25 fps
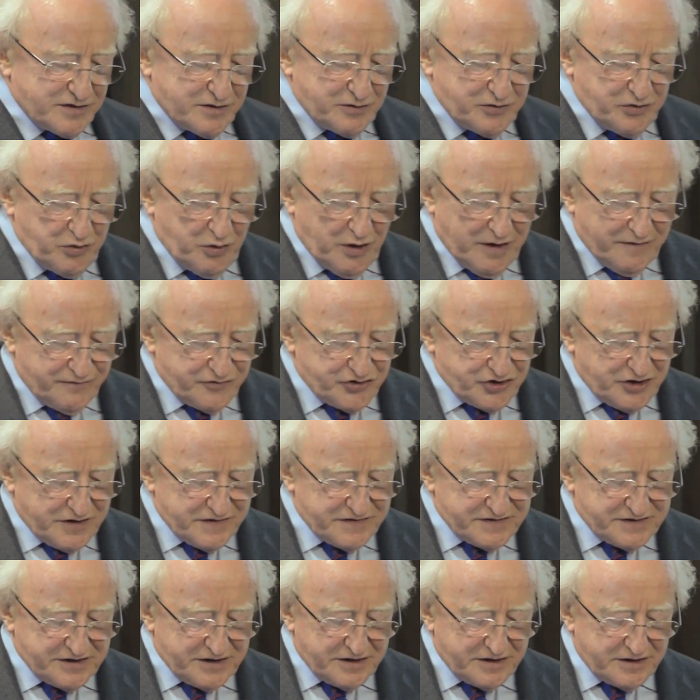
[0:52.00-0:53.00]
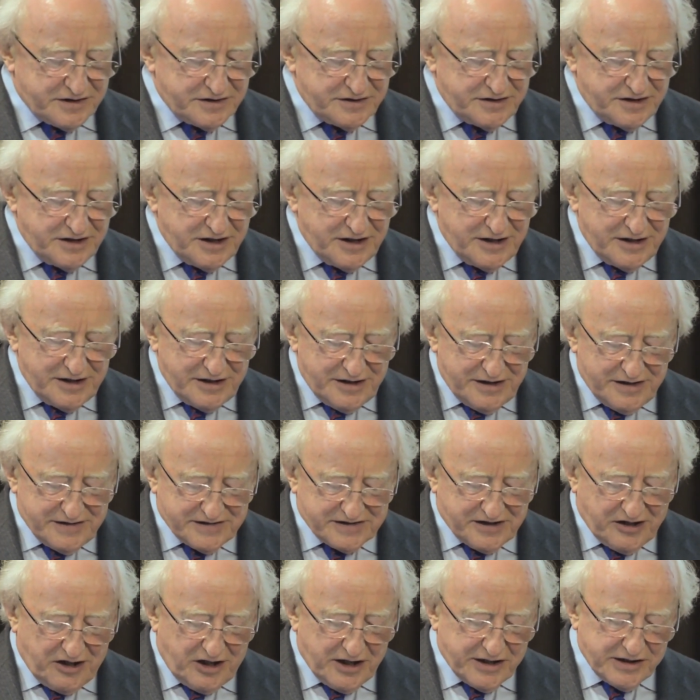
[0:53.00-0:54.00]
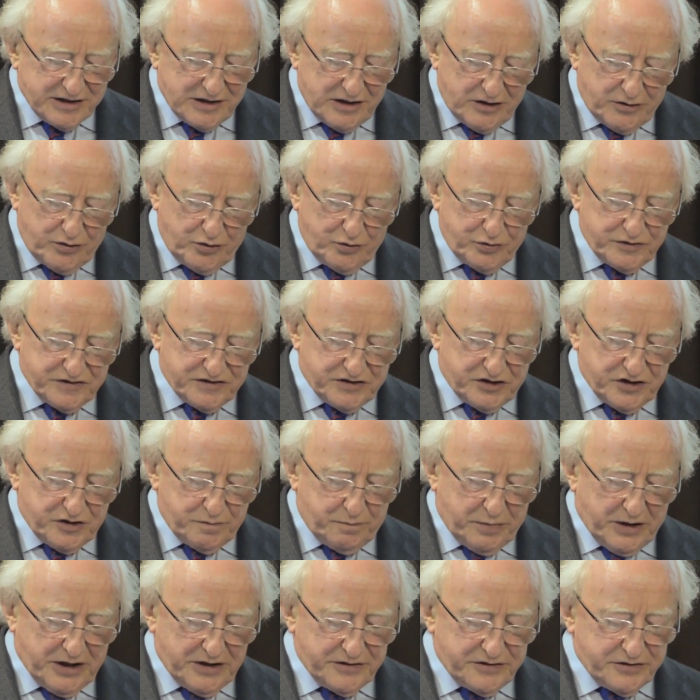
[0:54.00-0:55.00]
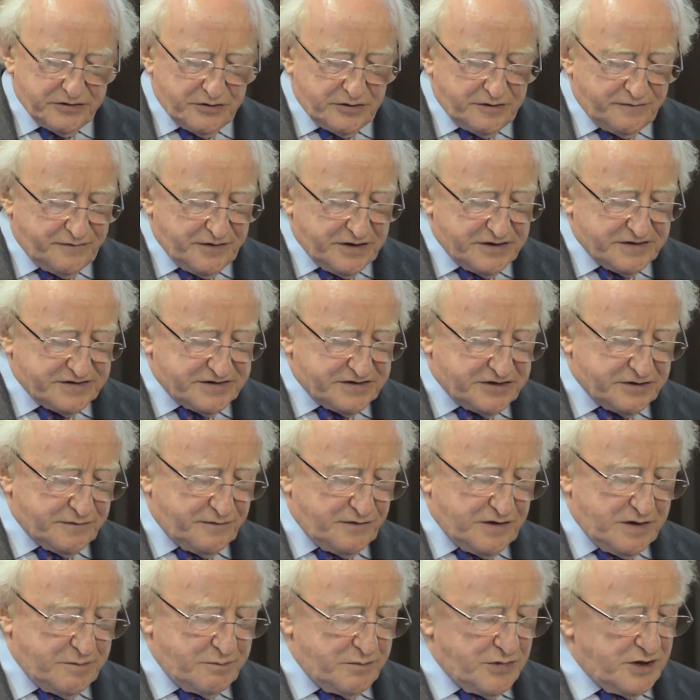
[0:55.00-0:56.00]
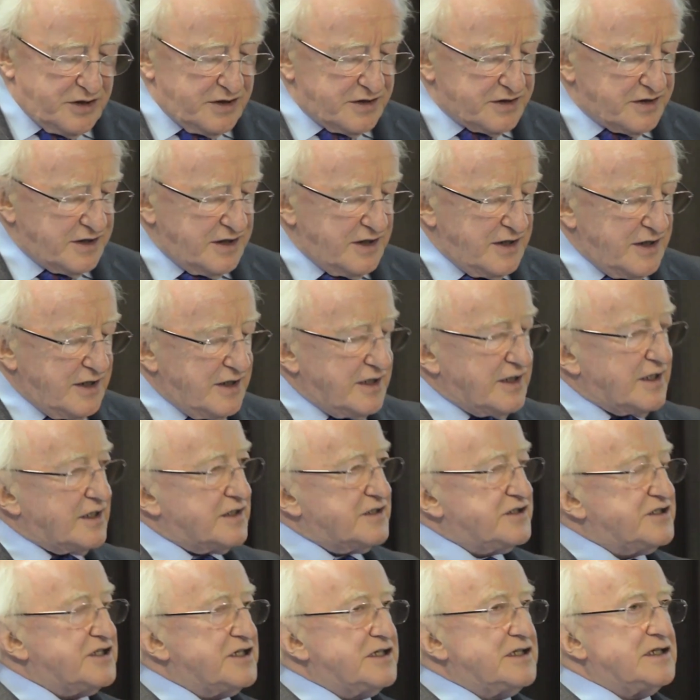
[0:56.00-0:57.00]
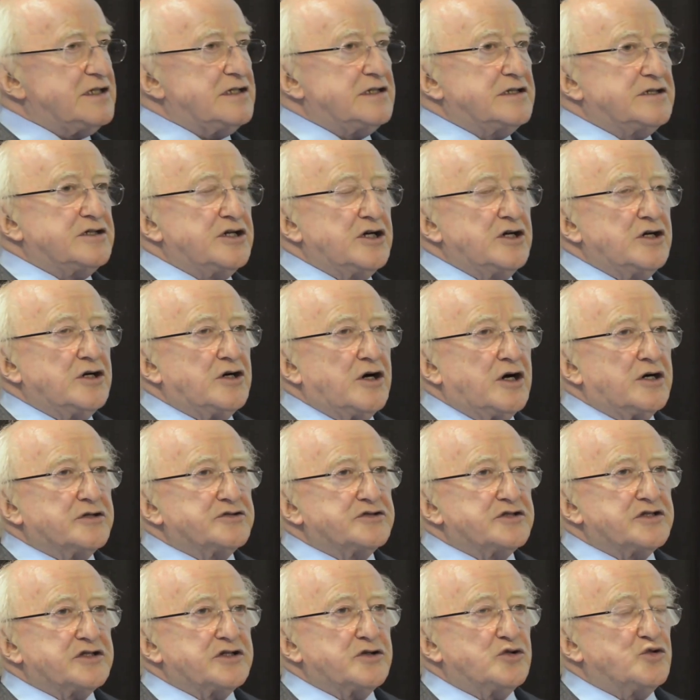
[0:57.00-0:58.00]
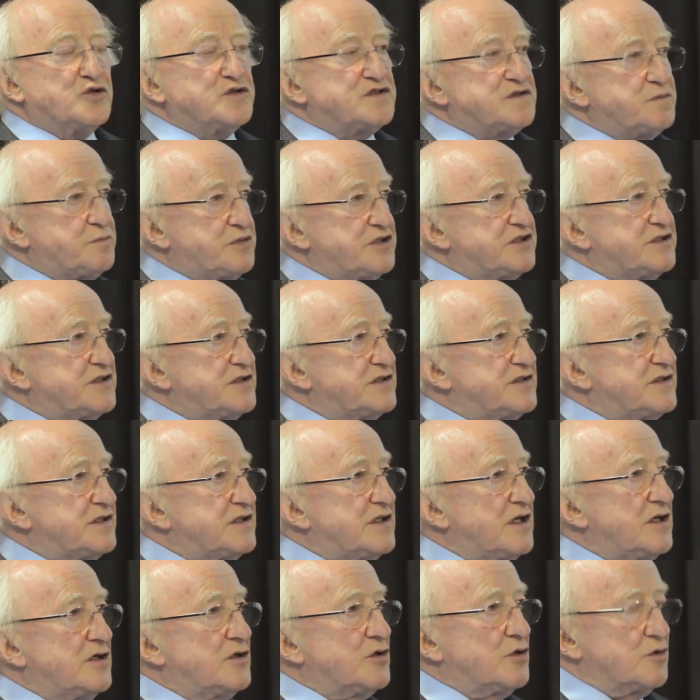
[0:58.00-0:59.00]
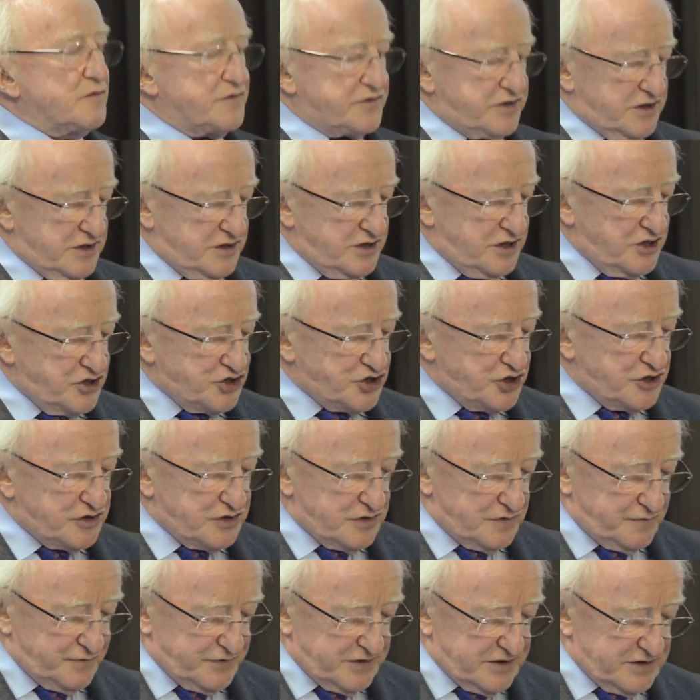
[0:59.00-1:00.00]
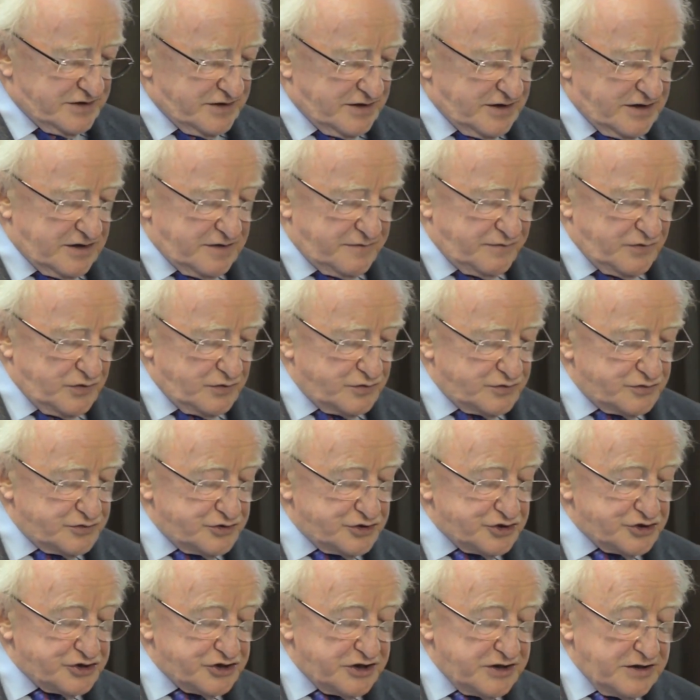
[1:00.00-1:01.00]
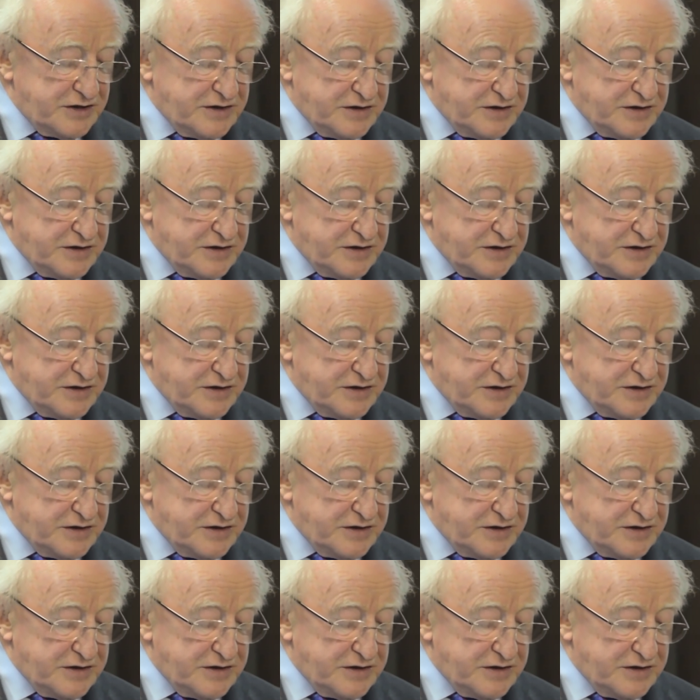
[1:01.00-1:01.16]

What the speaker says: you have just heard, is kindly hosted by the University of Limerick and held under the auspices of the initiative that I have launched,